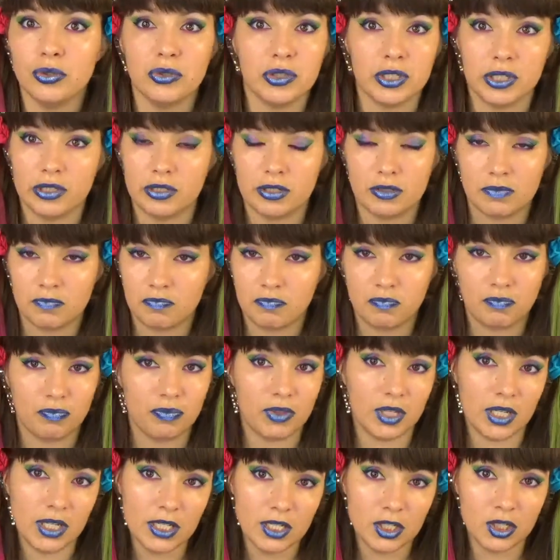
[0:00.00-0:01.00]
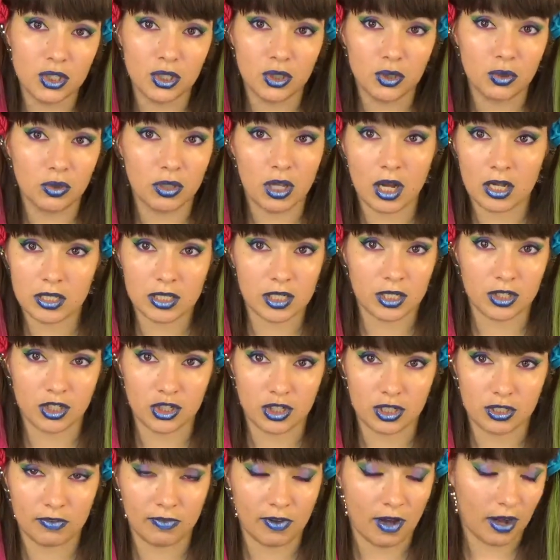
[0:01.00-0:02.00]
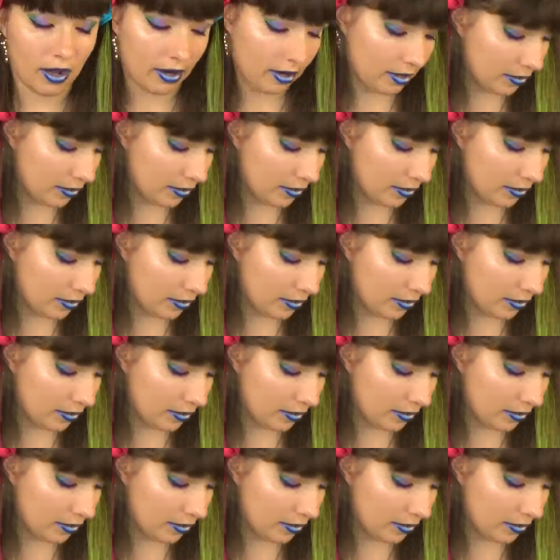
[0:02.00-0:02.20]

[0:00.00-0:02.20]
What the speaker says: since these two lasted just fine.